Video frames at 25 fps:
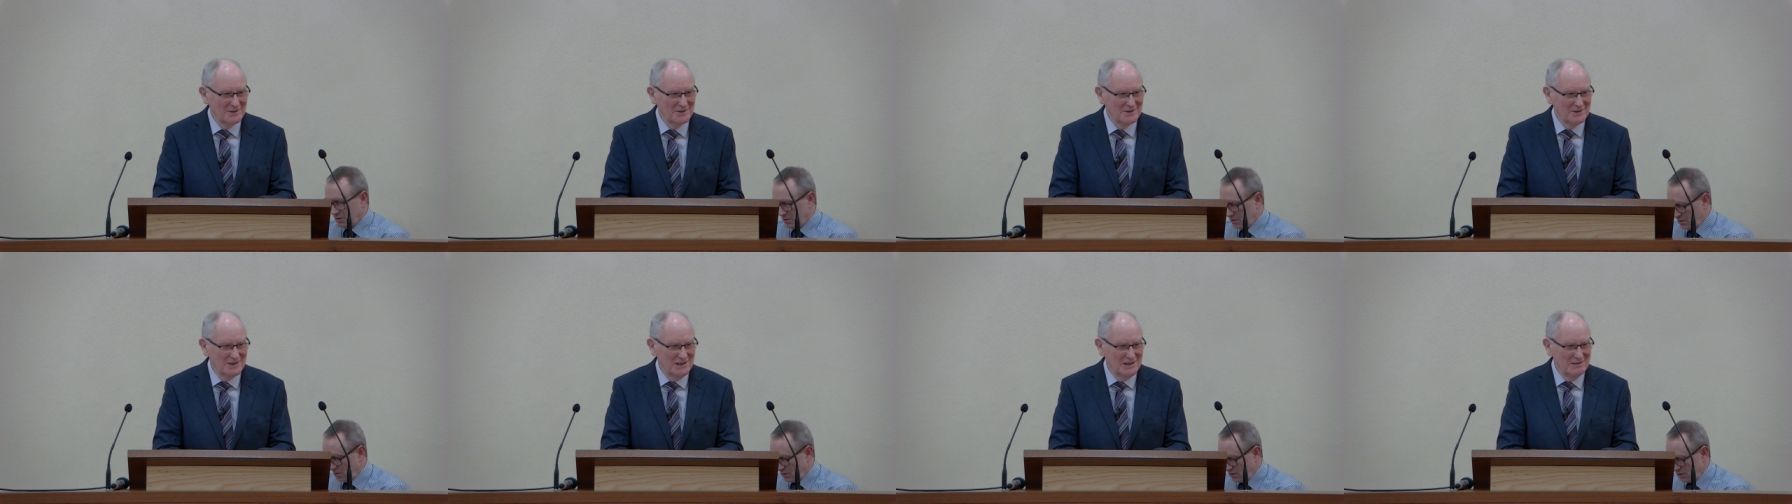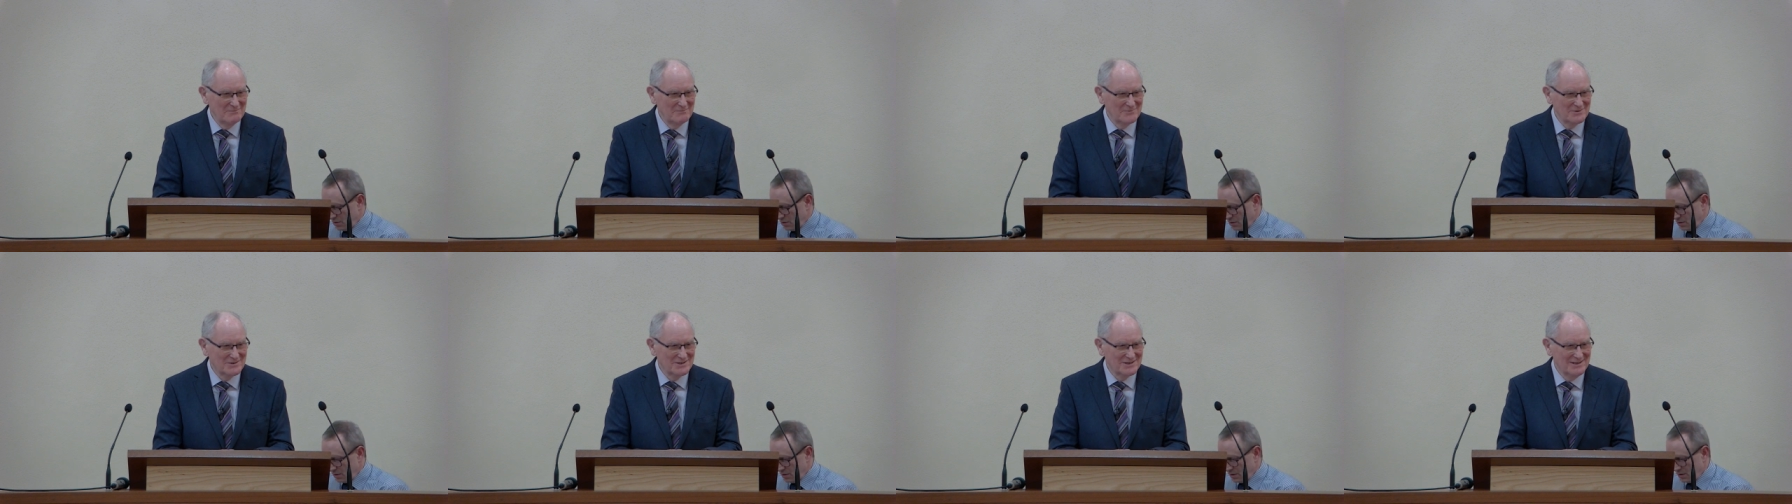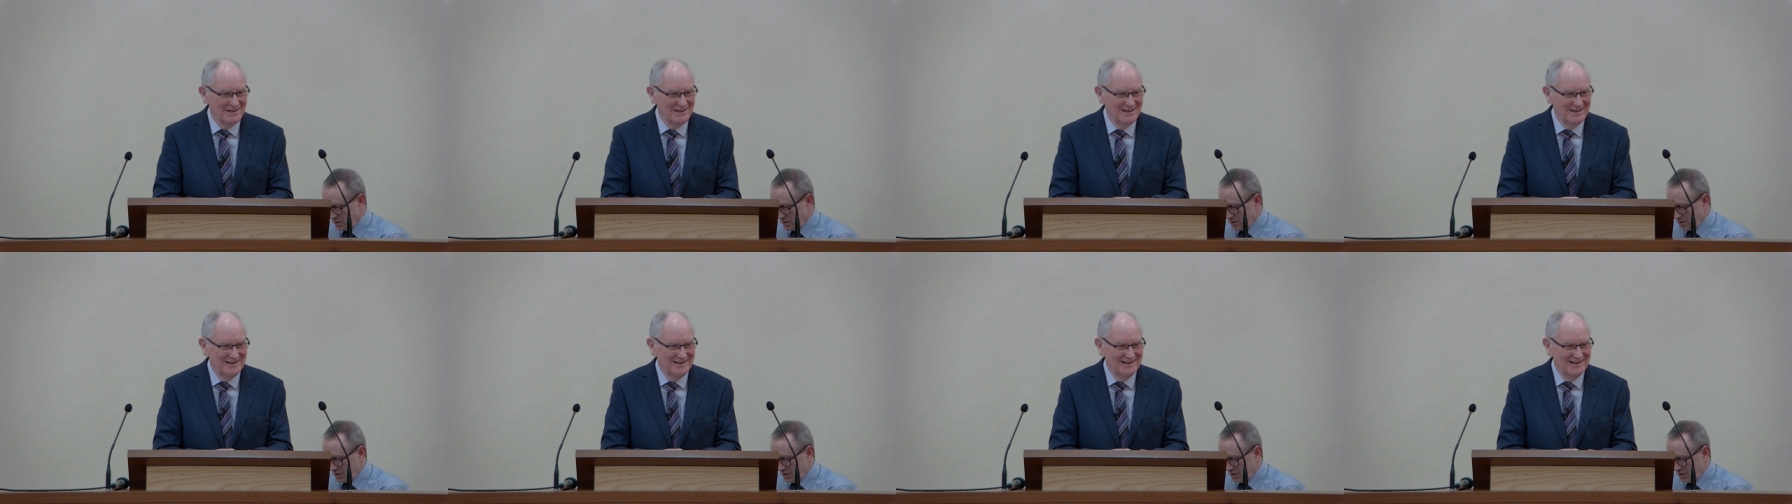with James.
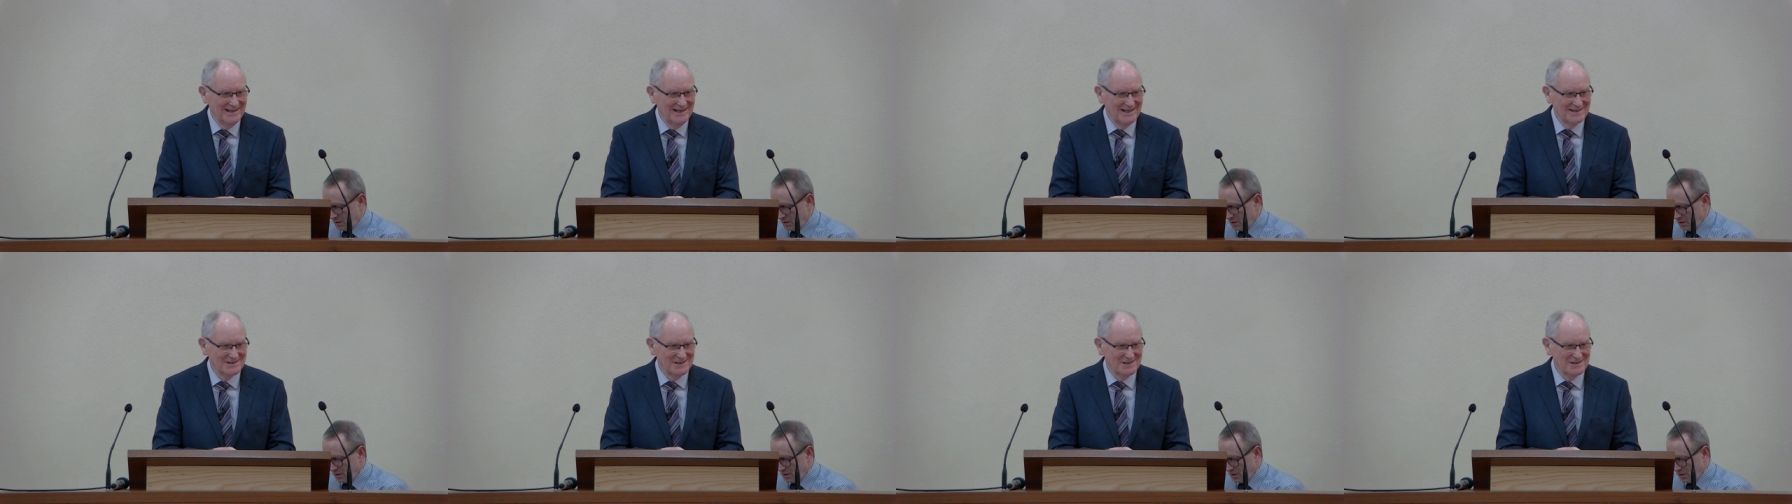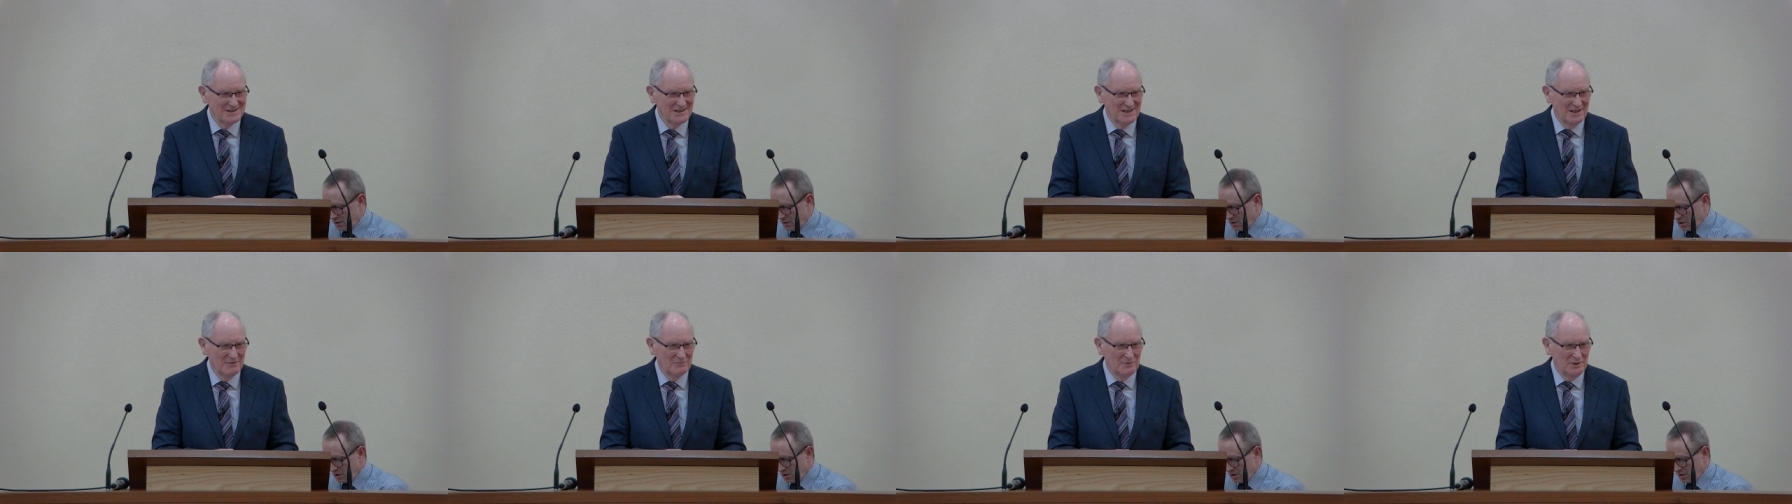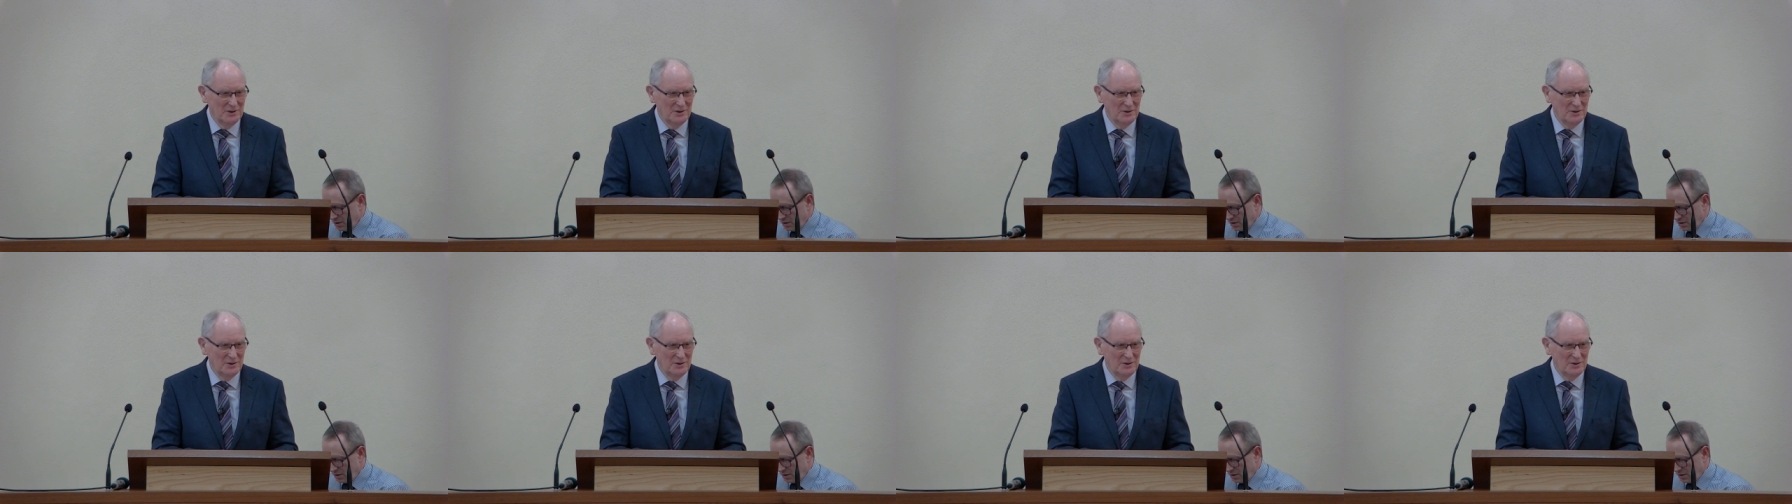As he said,